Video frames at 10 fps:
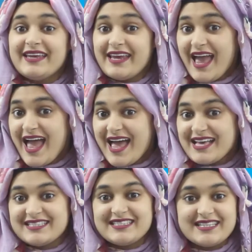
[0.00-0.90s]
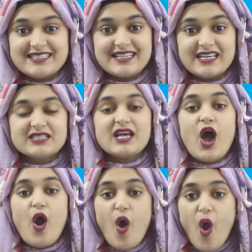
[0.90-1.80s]
Yes, this is
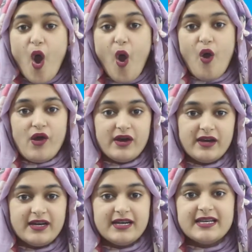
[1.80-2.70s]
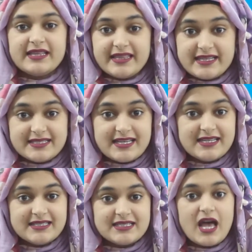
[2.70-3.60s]
O. This
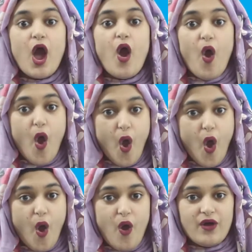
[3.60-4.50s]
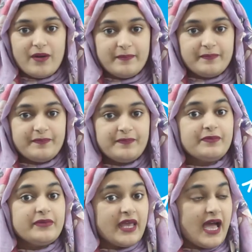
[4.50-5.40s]
is O.
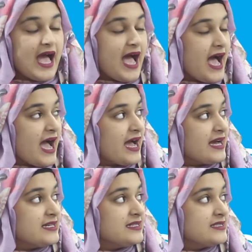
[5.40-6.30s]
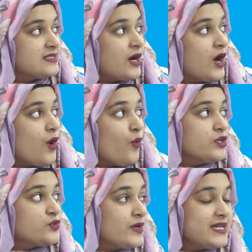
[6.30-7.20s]
And
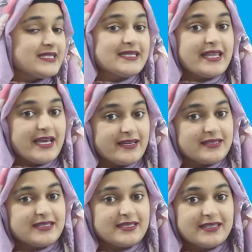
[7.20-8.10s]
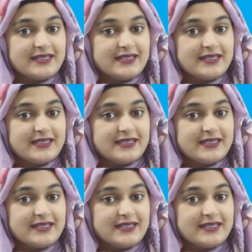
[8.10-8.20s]
which one is this?